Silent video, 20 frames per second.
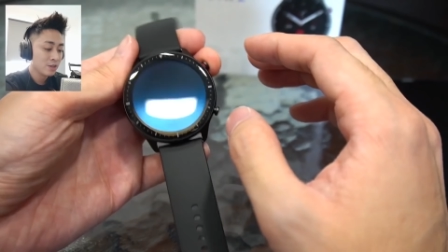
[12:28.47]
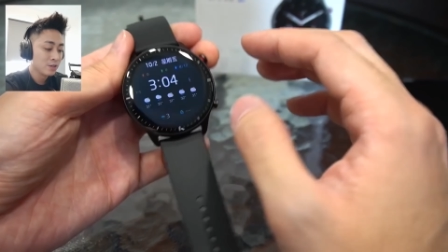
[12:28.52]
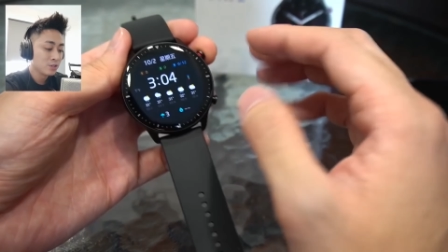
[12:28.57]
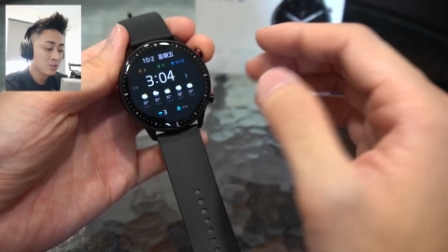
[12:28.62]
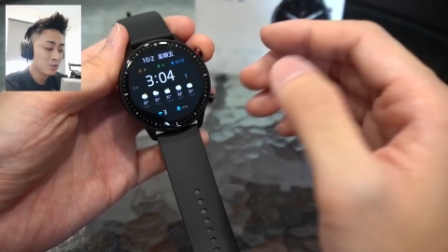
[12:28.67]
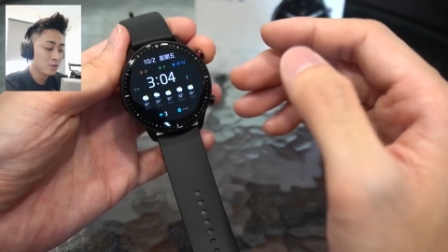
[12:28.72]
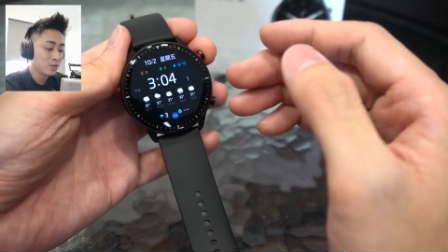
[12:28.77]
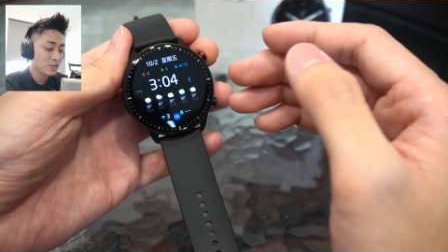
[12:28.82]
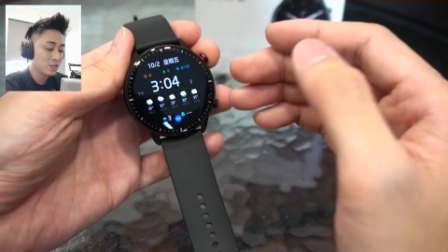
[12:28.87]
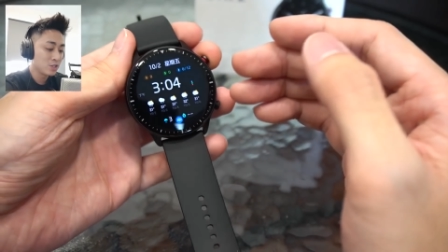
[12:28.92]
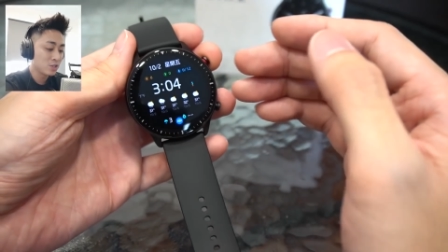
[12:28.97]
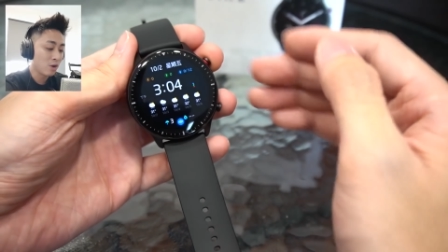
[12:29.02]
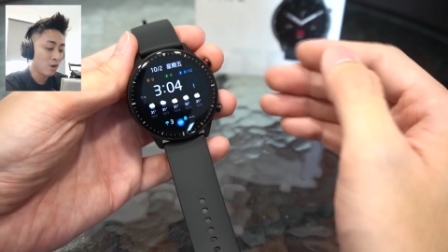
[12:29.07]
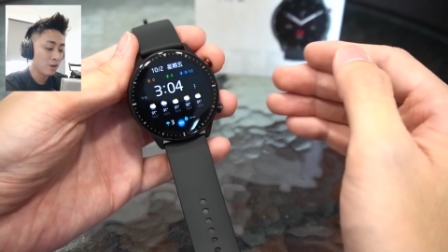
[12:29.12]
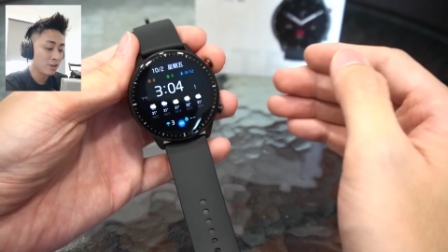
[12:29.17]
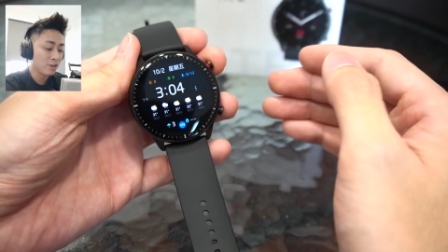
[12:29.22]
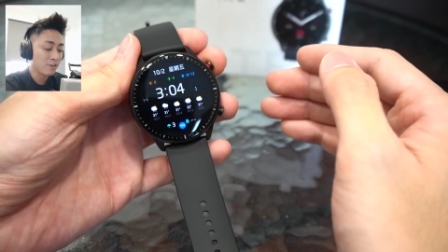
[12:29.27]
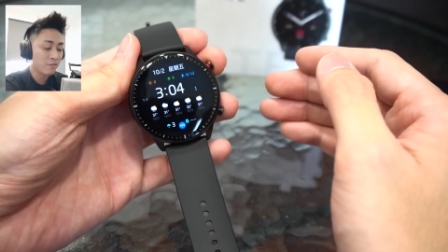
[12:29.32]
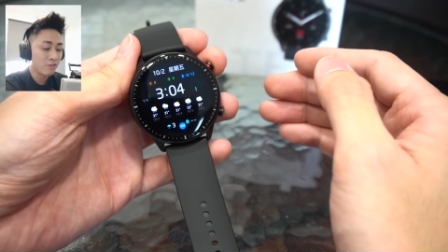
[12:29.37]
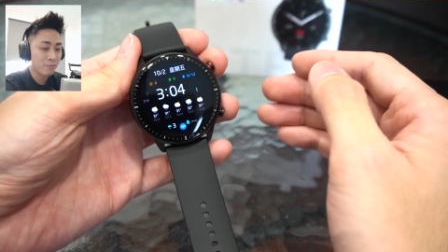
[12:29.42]
this is all the
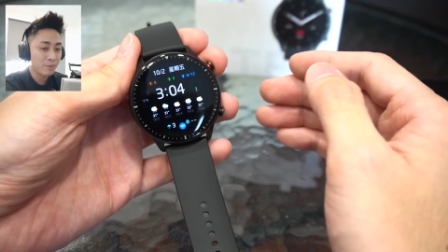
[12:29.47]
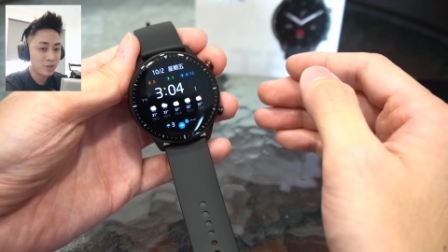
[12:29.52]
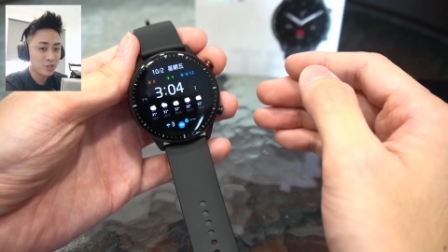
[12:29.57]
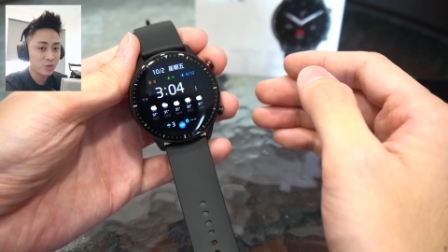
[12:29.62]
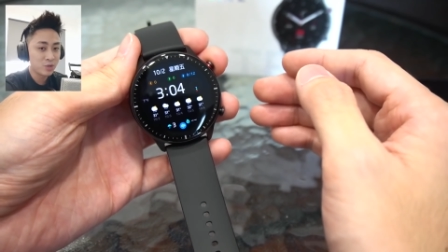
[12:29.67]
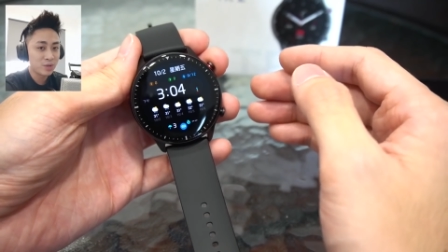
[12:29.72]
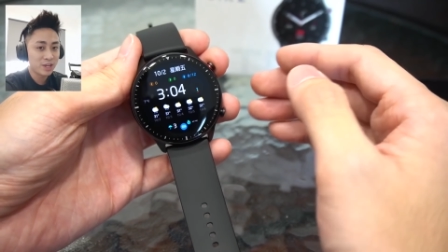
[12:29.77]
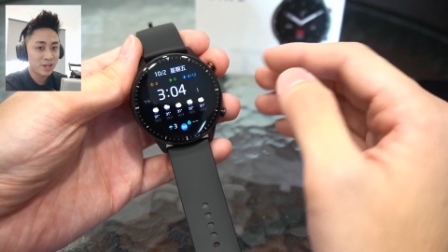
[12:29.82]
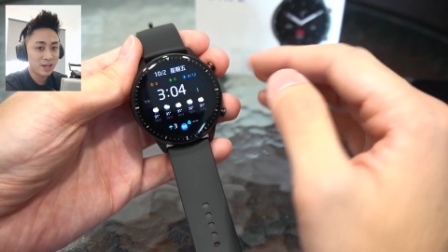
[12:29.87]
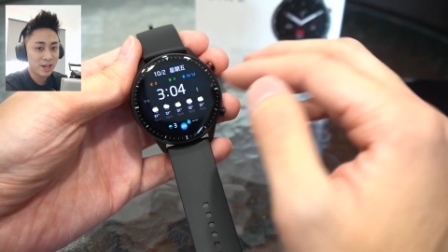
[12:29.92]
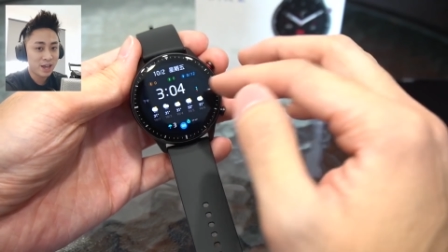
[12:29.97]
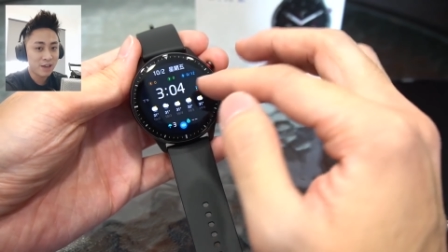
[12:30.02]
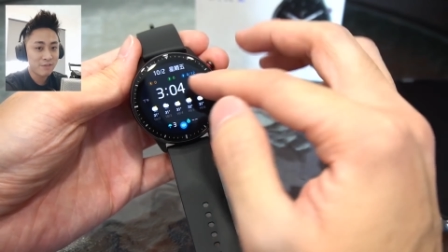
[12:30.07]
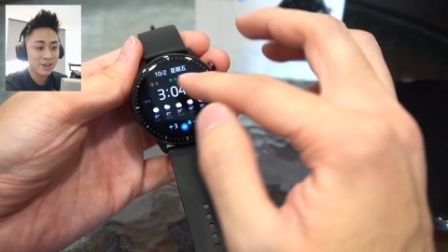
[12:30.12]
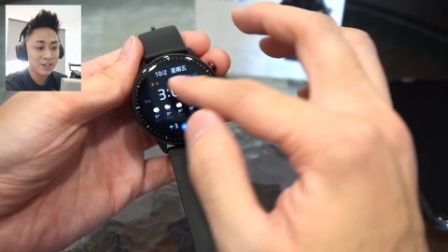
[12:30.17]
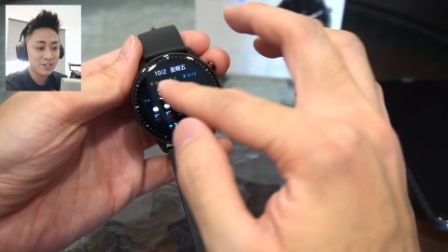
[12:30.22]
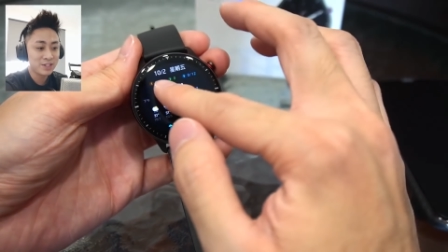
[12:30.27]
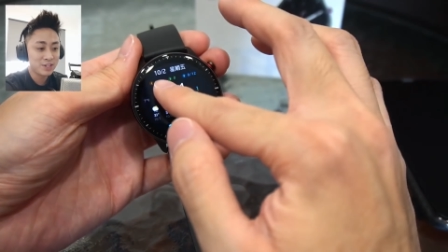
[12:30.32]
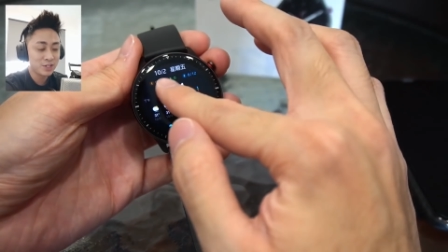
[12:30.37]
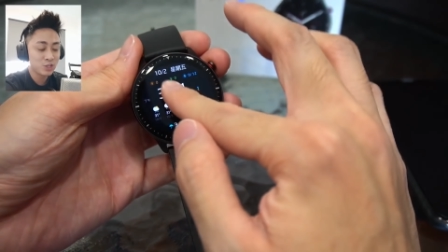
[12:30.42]
information you can have
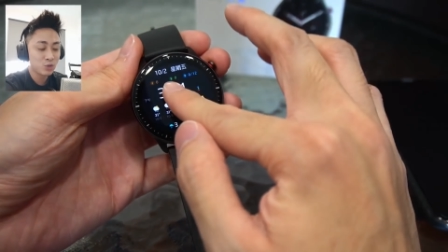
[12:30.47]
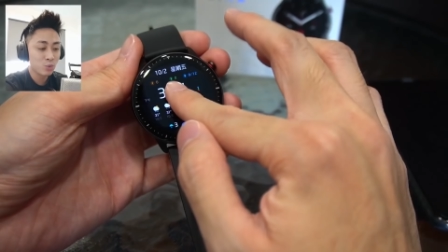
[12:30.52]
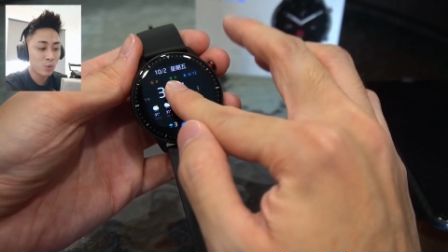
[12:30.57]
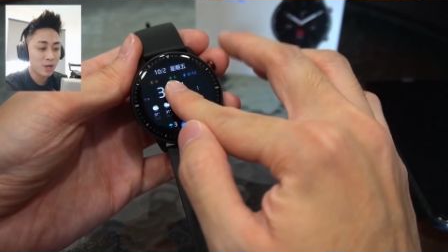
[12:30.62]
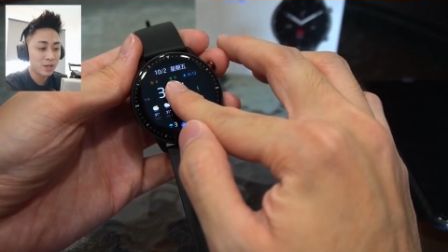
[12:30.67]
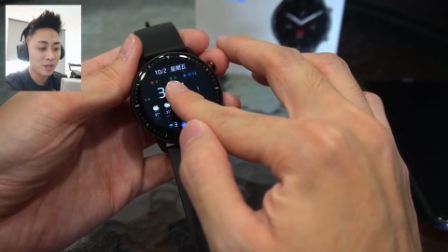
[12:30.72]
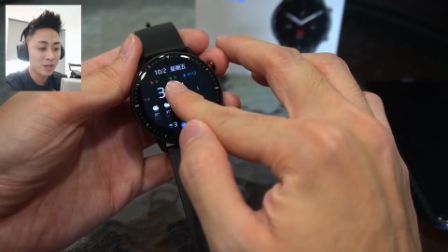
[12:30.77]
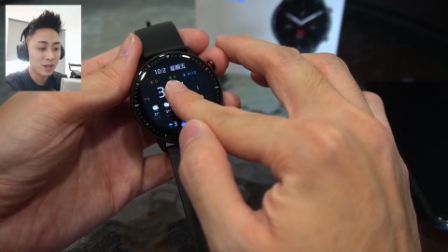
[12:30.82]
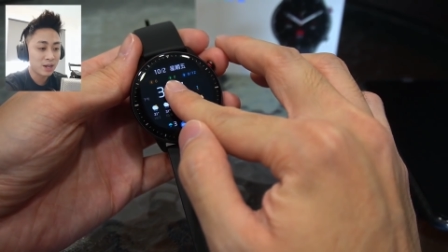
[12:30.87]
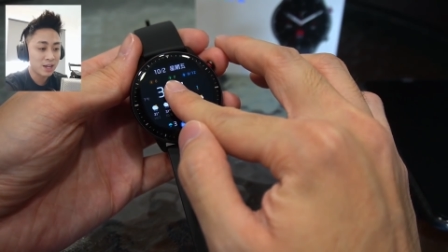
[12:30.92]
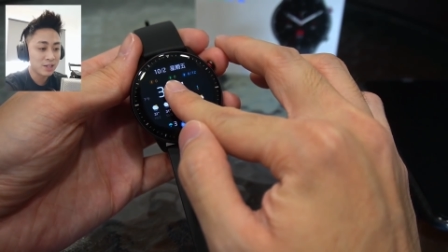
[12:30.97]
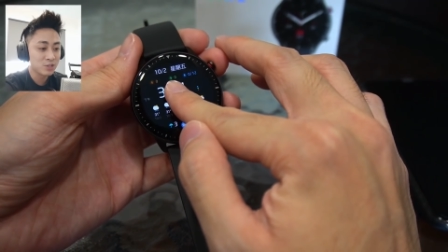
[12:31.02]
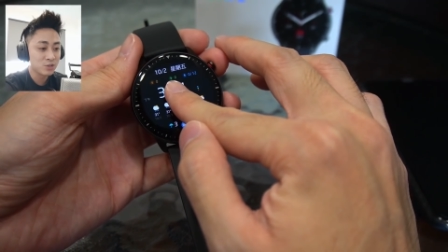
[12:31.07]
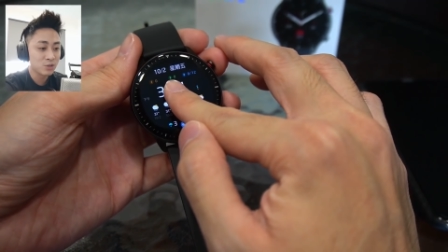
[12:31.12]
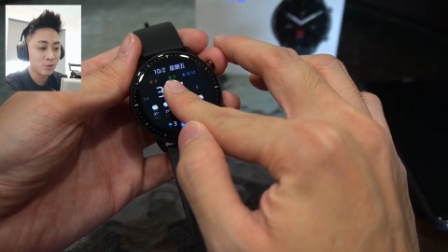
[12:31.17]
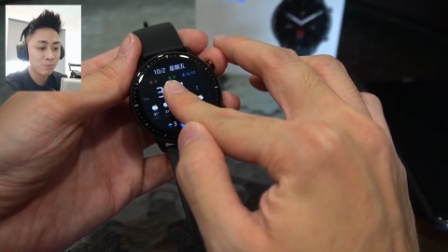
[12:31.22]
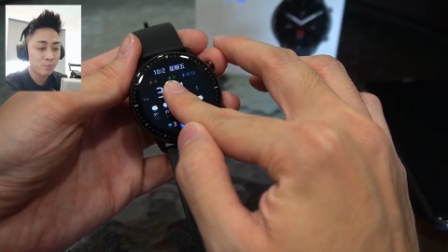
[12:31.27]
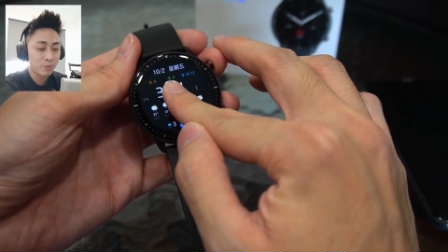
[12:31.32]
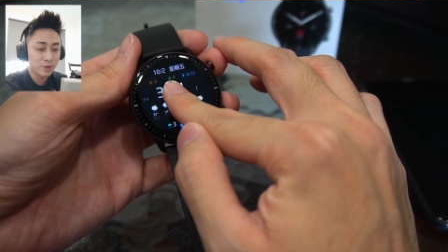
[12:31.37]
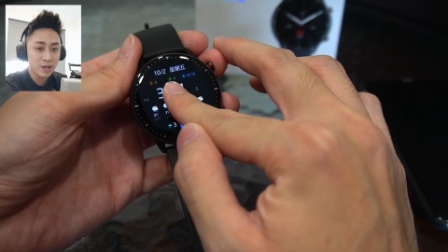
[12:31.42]
at just one glance. So
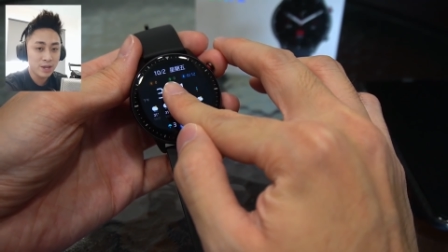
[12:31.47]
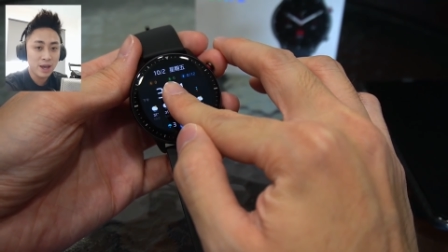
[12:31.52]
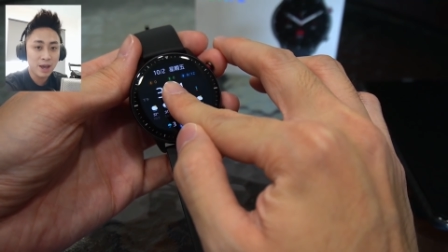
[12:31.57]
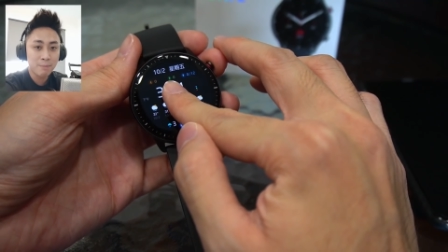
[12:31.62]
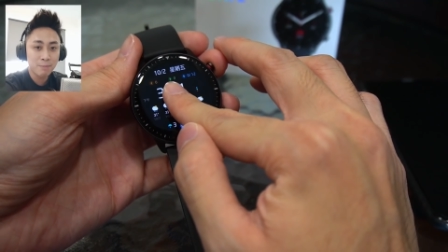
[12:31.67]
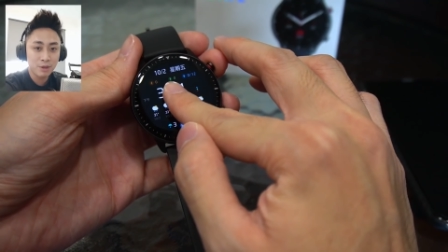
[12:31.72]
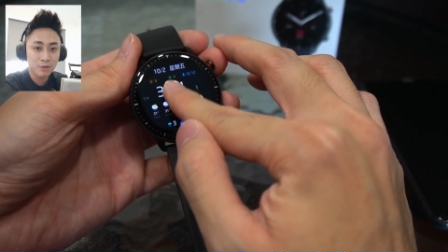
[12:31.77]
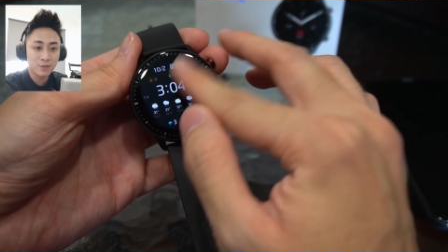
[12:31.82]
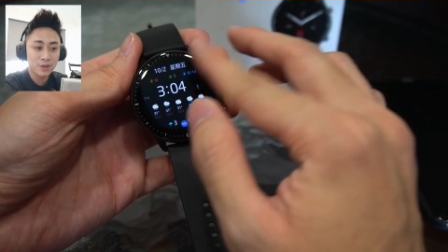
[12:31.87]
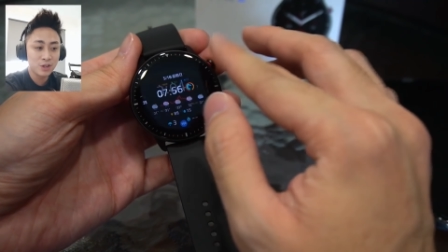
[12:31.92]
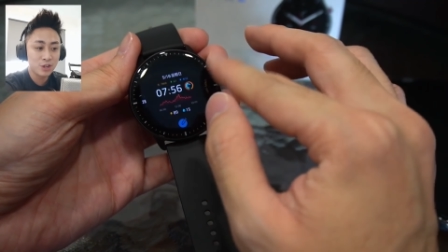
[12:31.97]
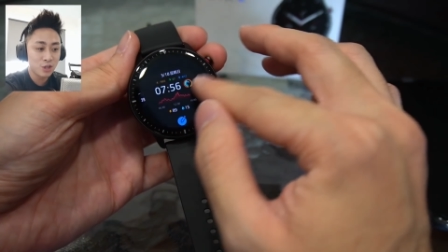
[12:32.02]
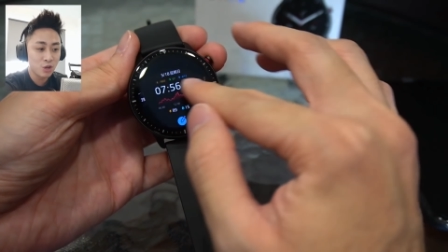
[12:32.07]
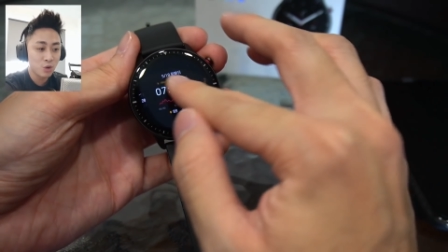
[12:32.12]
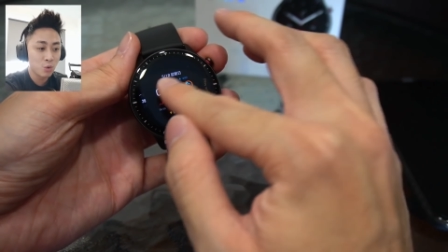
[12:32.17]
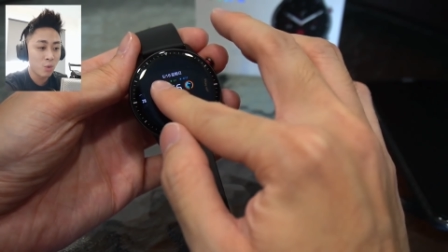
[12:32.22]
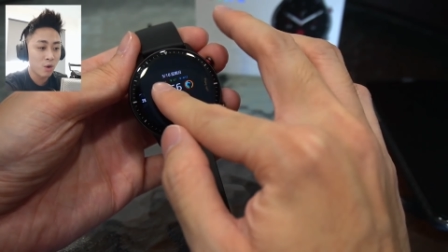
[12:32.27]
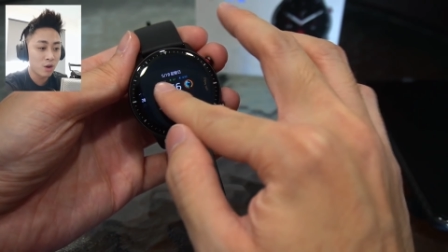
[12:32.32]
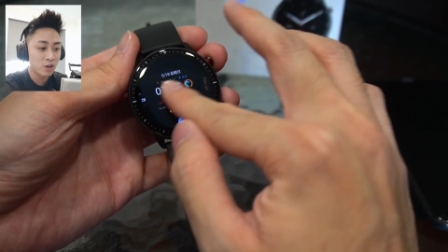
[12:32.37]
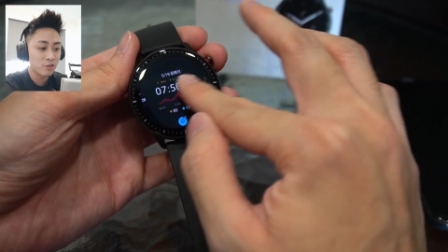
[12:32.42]
pretty happy with the new
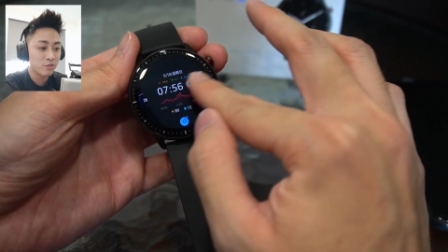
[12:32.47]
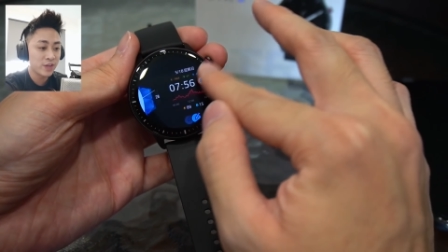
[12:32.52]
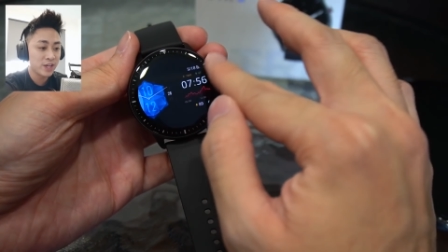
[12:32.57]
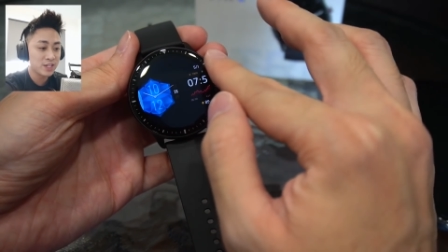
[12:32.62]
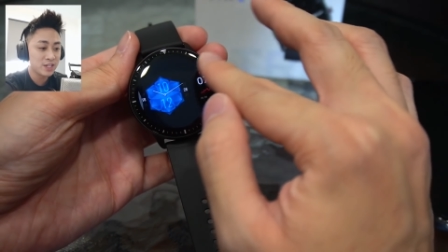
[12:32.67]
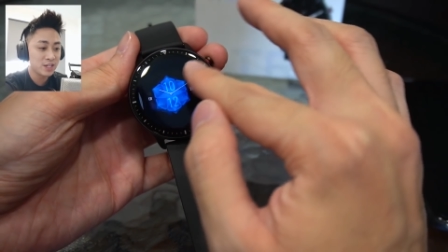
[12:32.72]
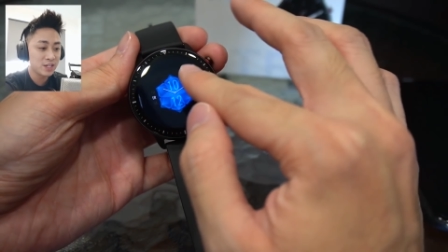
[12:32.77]
watch phases.